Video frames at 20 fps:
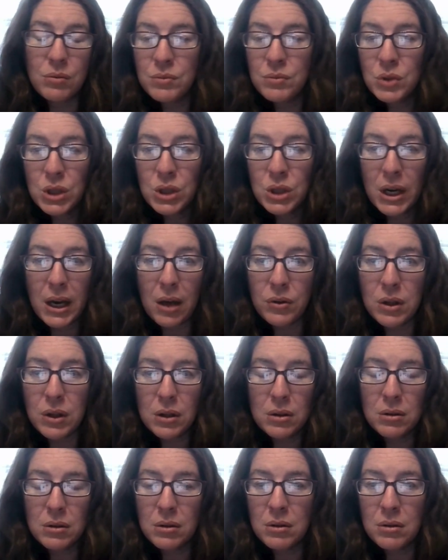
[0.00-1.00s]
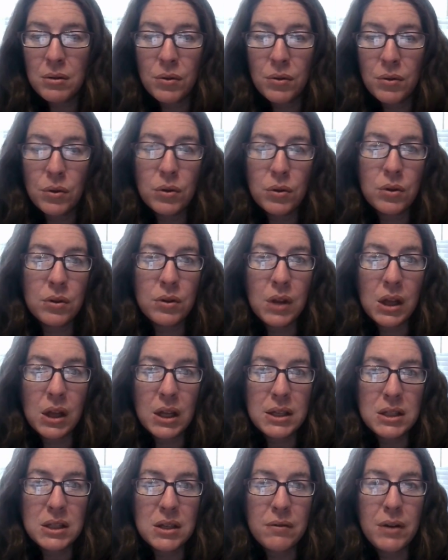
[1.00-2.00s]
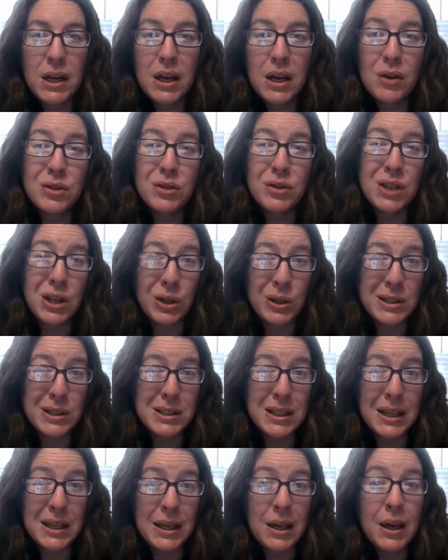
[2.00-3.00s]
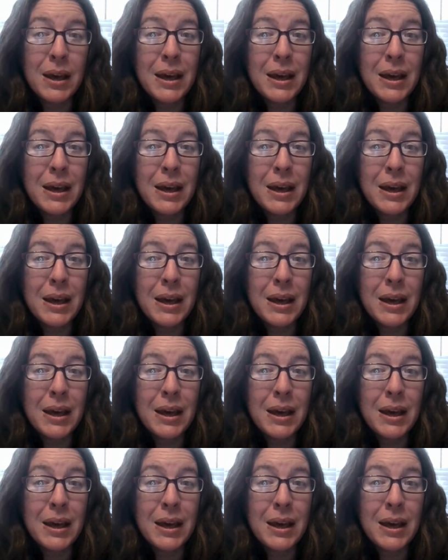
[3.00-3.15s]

check out the list of videos and you can see